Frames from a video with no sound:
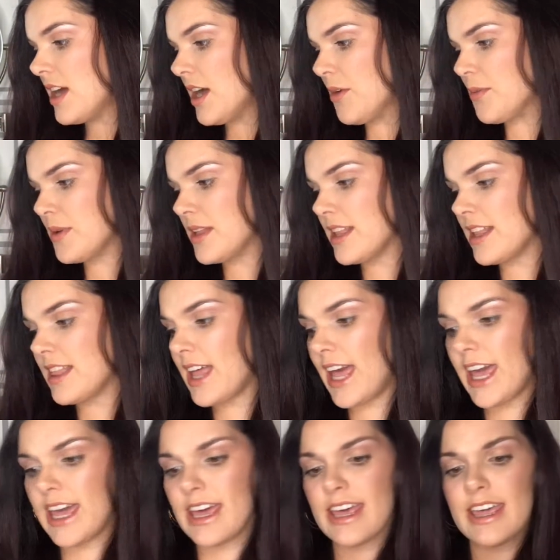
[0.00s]
I really
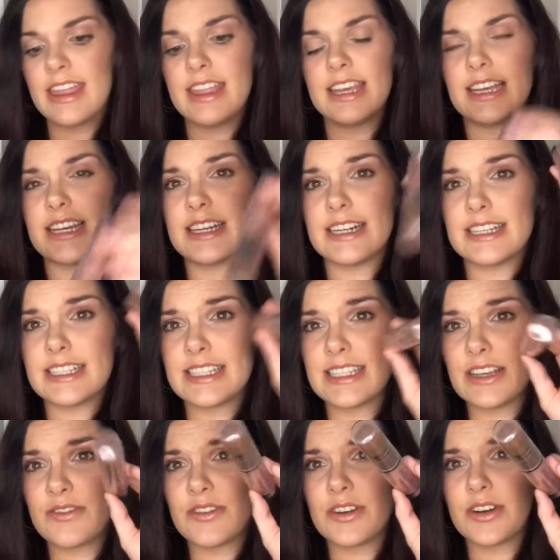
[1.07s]
like the
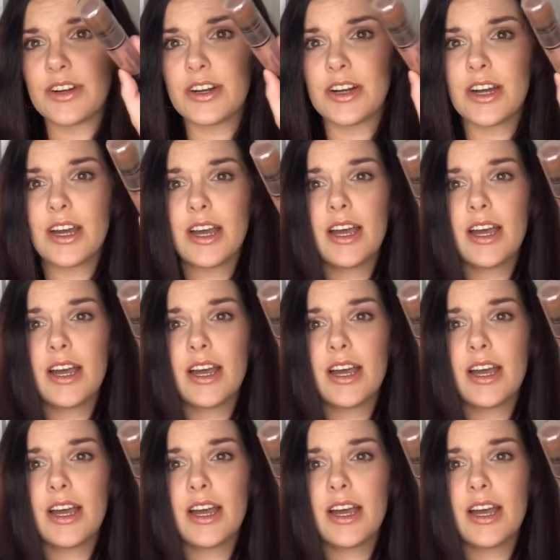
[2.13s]
Silver